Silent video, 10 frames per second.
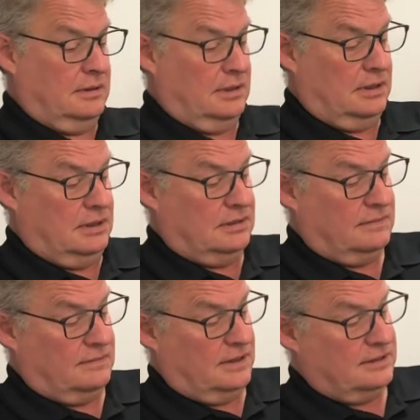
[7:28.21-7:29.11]

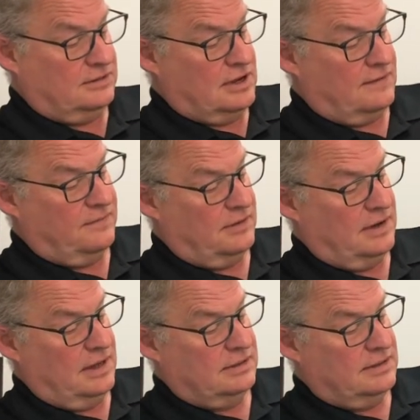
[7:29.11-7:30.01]
is let's check for
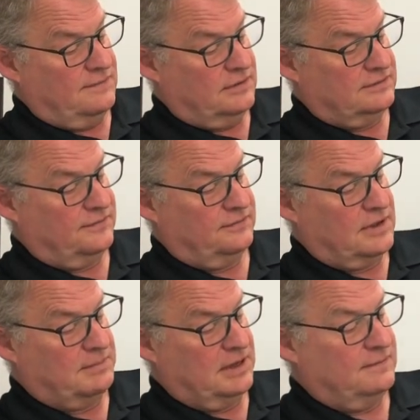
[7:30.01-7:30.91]
AC volts
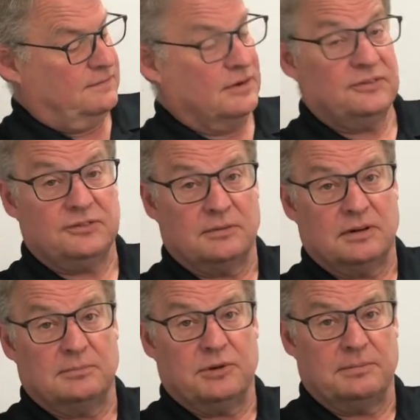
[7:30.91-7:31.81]
coming in first. So we're
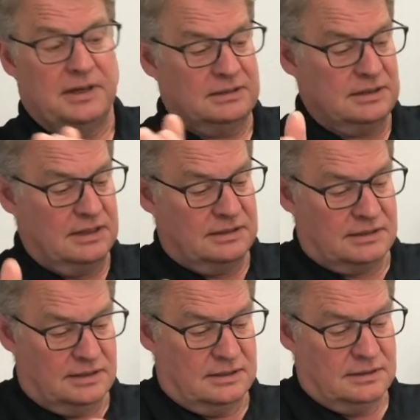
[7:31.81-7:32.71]
going to put it back to
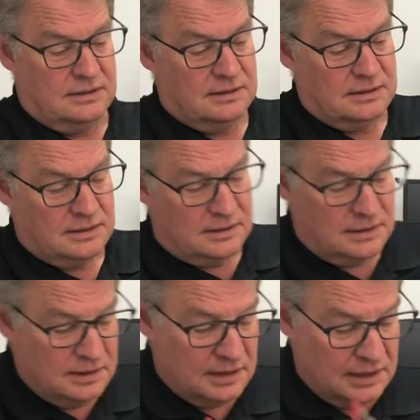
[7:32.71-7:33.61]
AC,
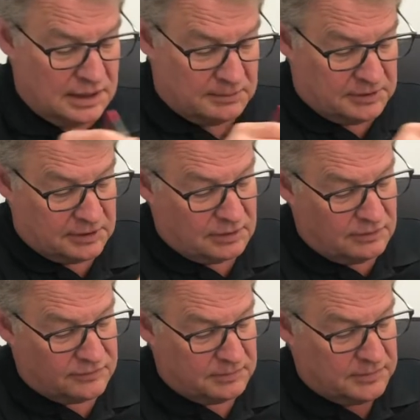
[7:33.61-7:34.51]
and I'm going to go
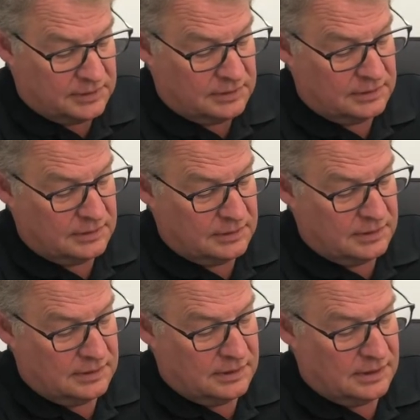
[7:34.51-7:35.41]
from
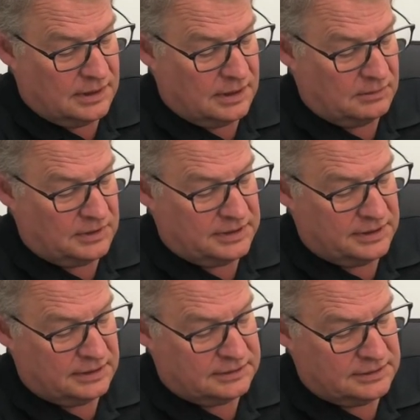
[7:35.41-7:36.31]
L1 to
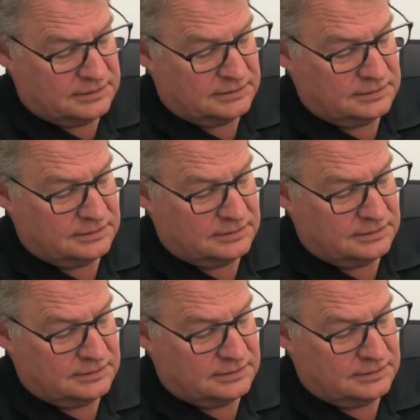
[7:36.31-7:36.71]
L2.